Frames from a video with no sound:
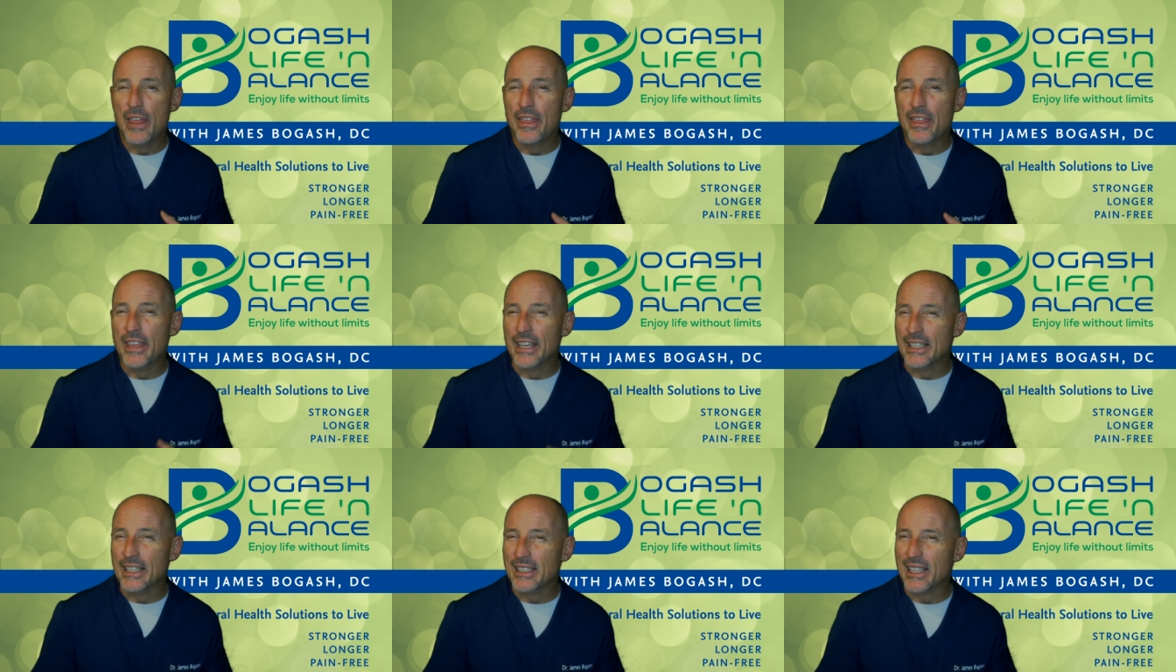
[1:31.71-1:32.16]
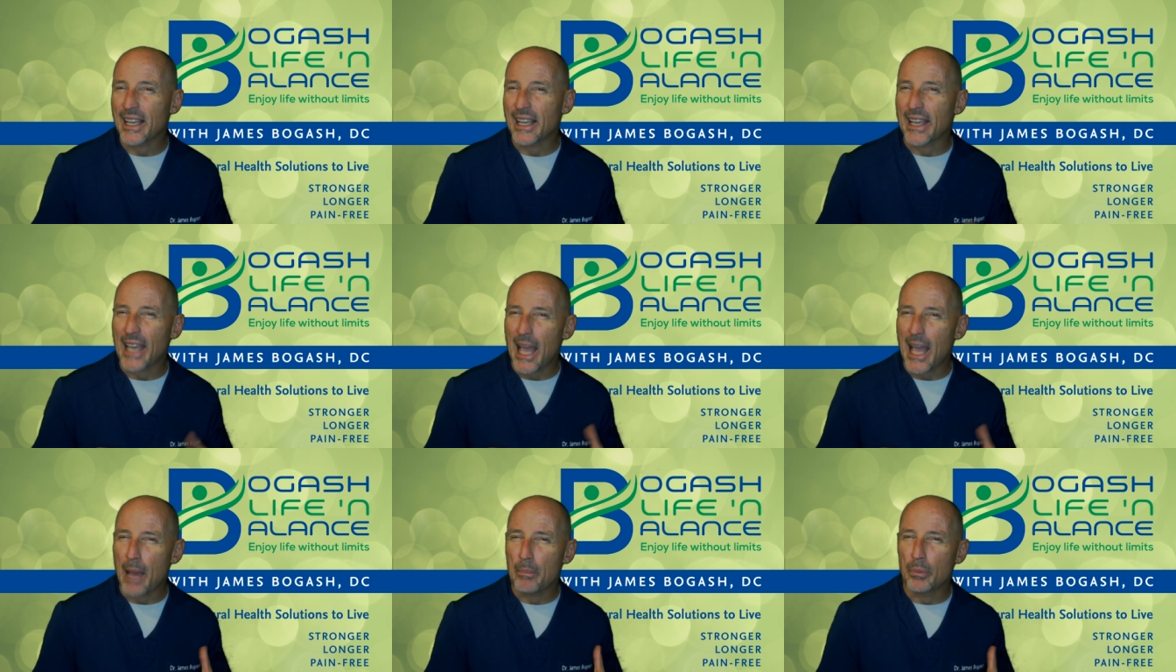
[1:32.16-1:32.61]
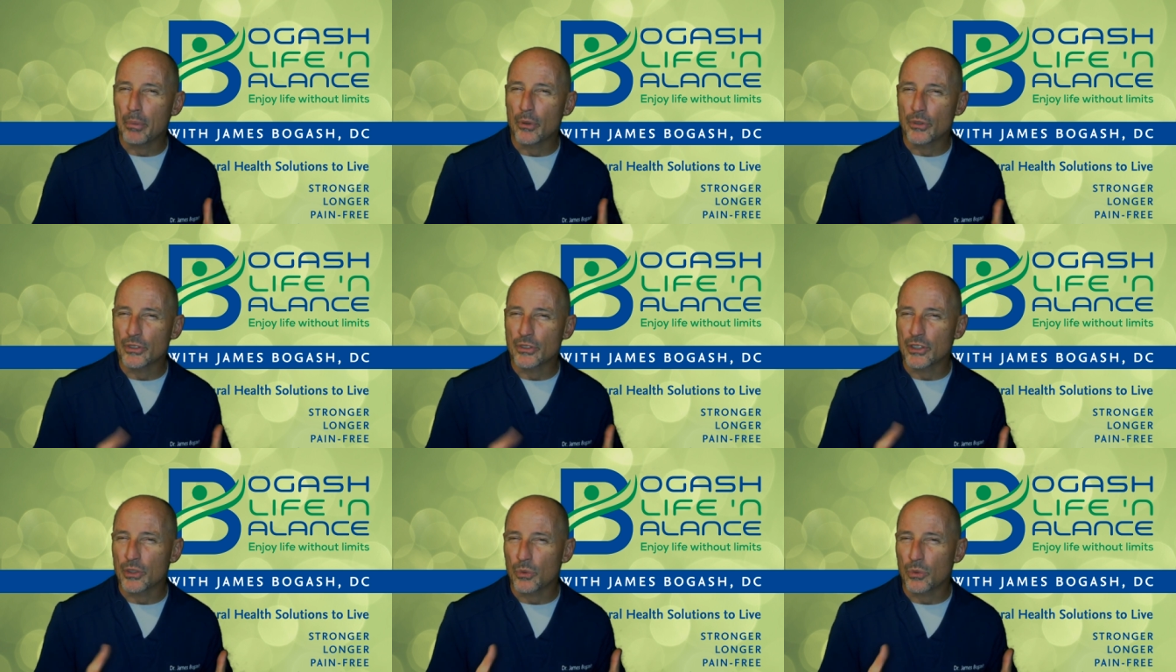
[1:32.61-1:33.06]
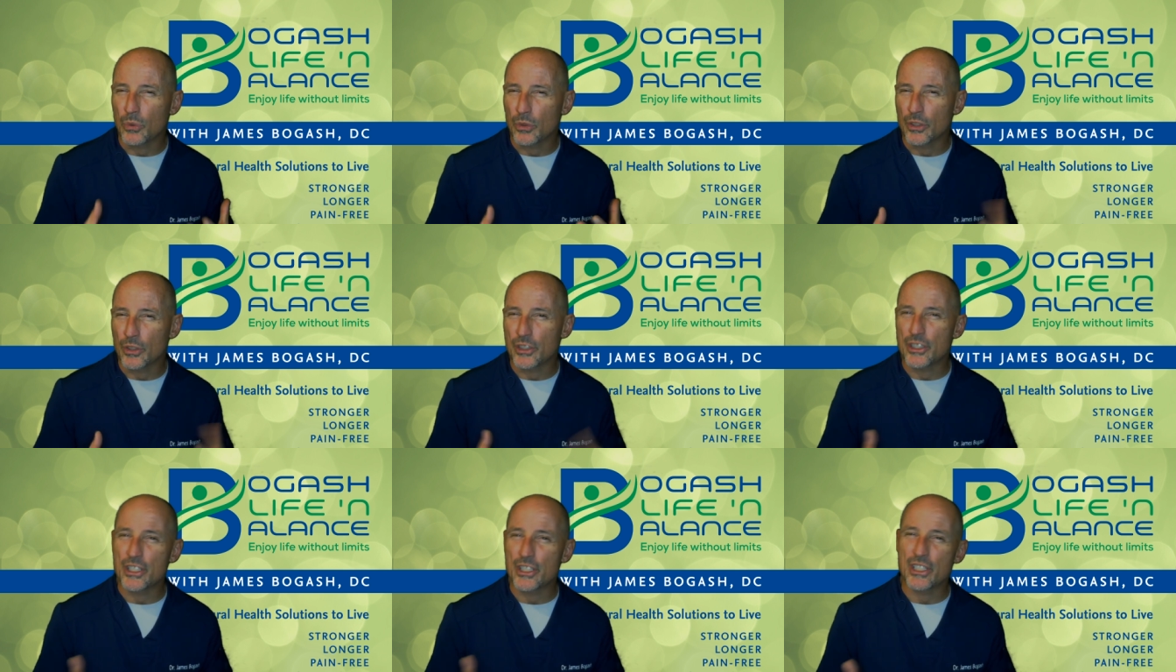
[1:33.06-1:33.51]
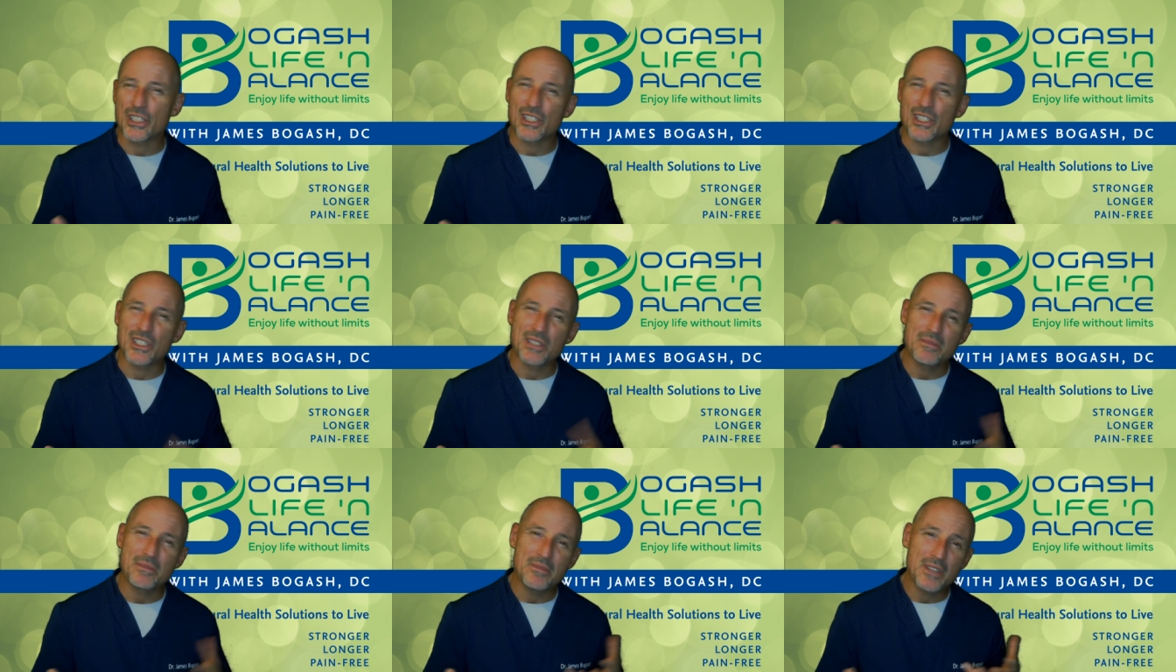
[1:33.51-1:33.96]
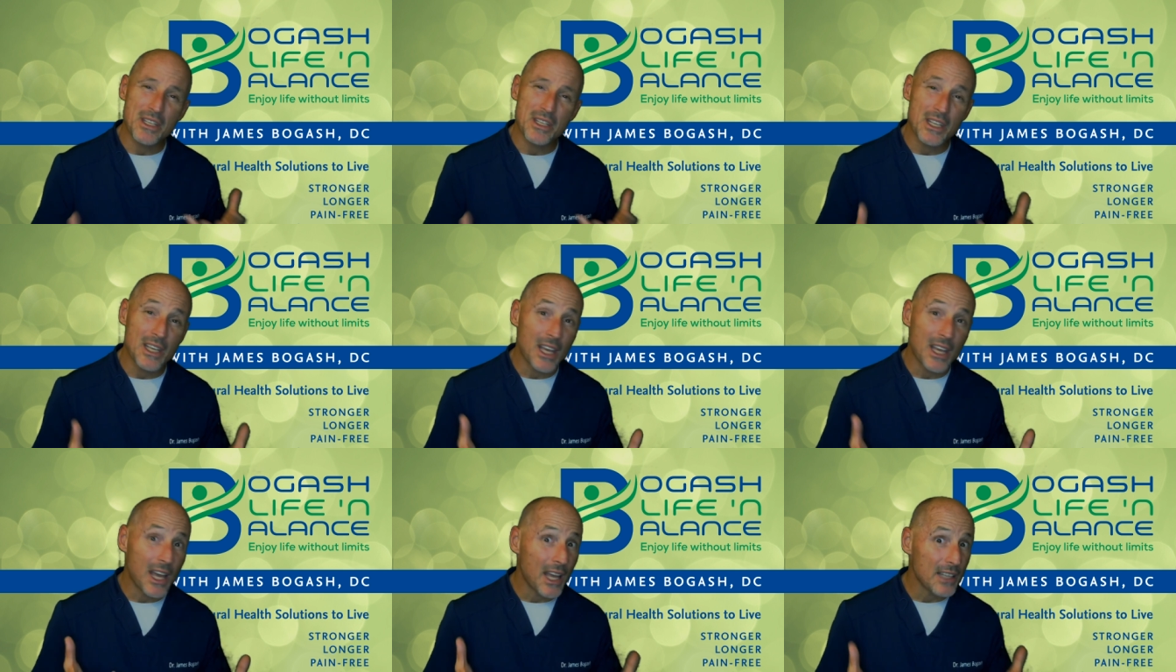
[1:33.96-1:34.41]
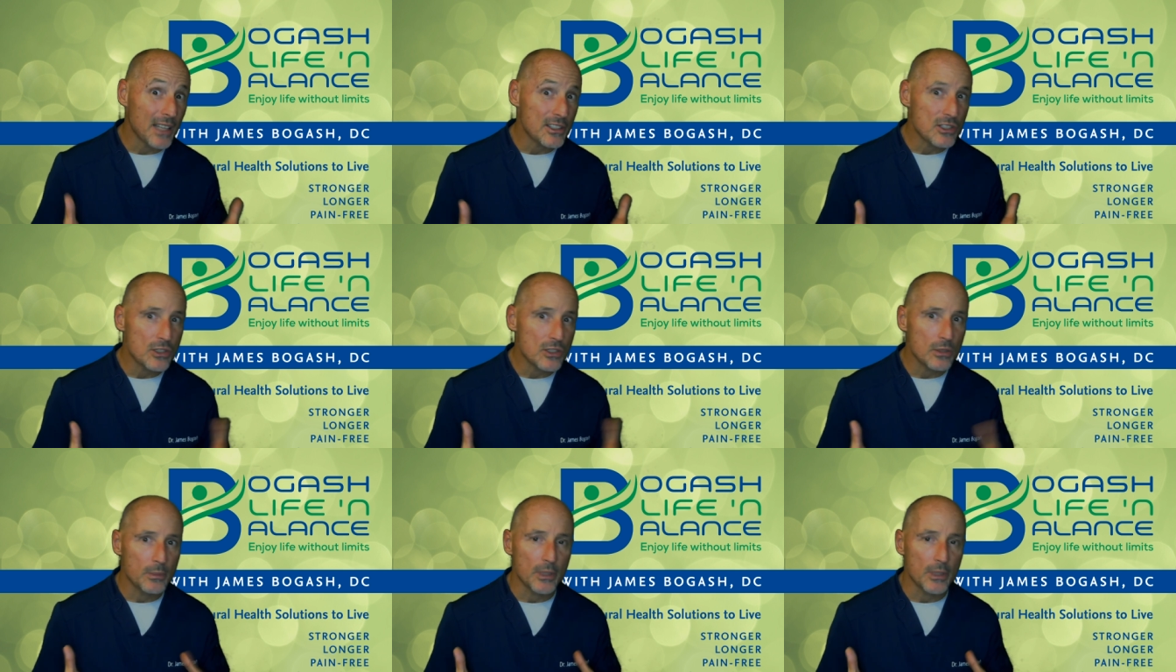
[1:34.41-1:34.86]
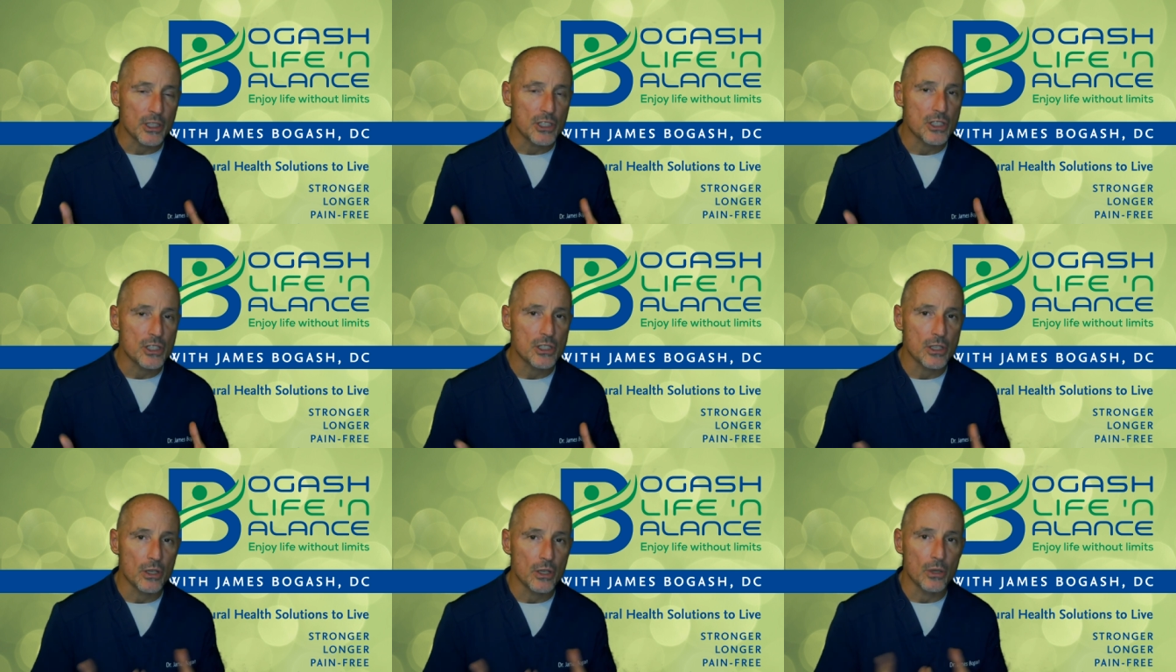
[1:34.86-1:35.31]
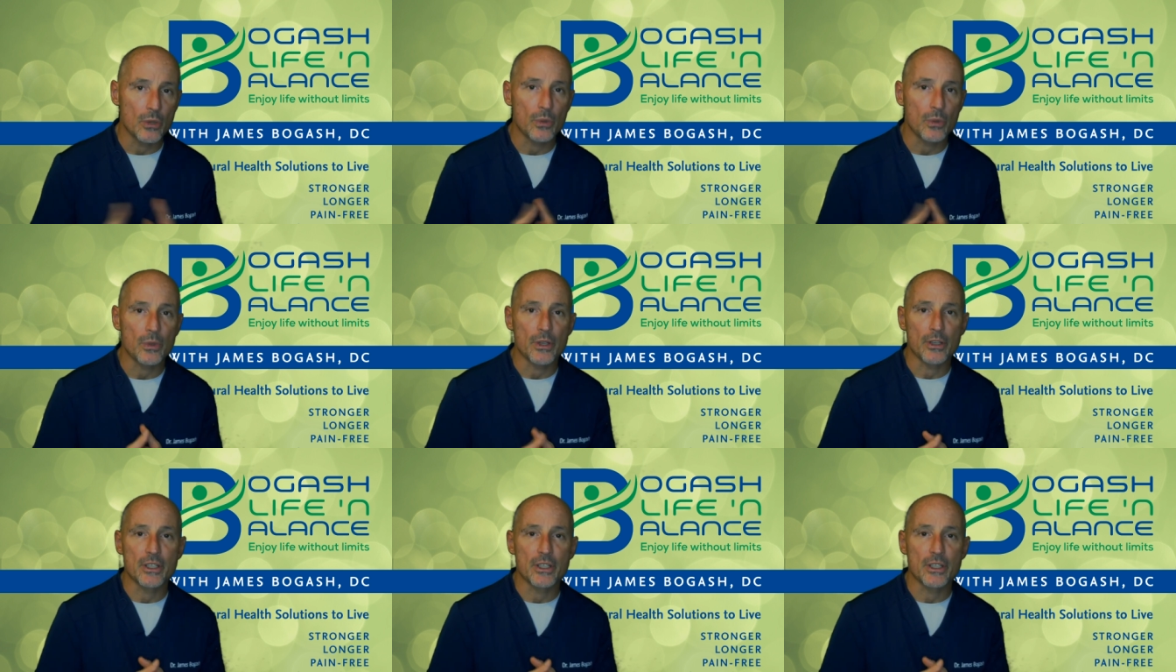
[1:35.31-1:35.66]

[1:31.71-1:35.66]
Things like apples and oranges, not so much so.